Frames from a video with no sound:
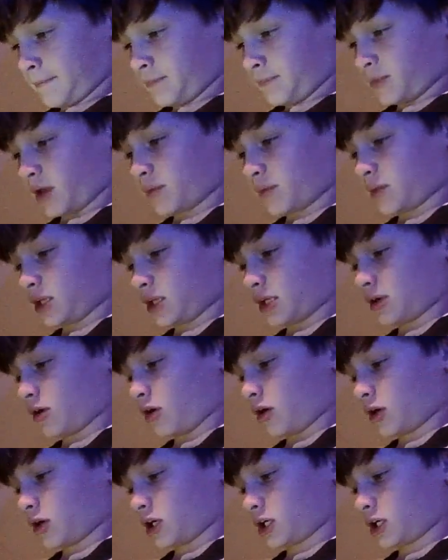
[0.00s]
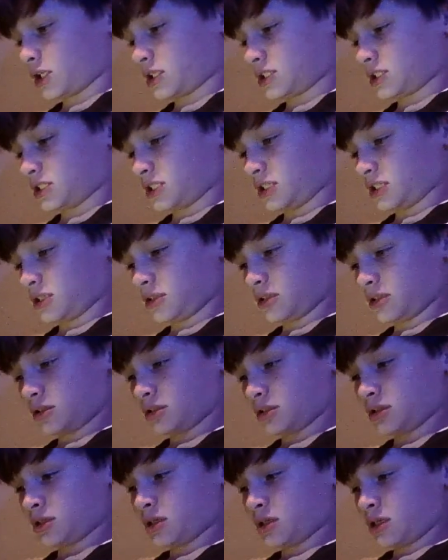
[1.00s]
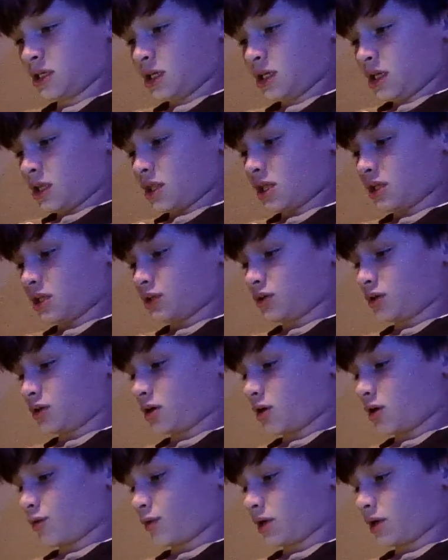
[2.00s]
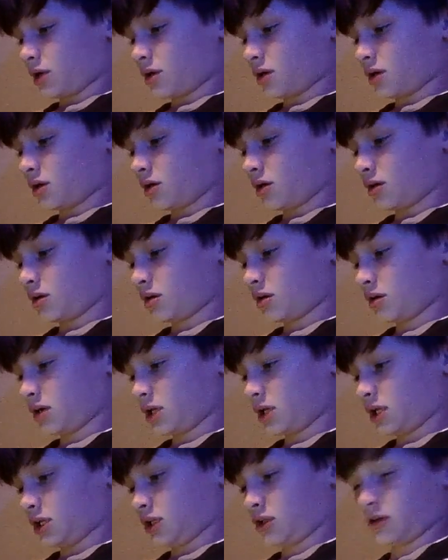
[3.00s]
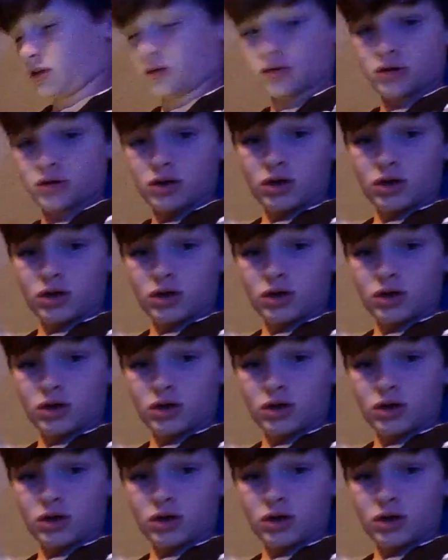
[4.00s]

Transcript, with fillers: I mean Connor Izzy. Then you go in and you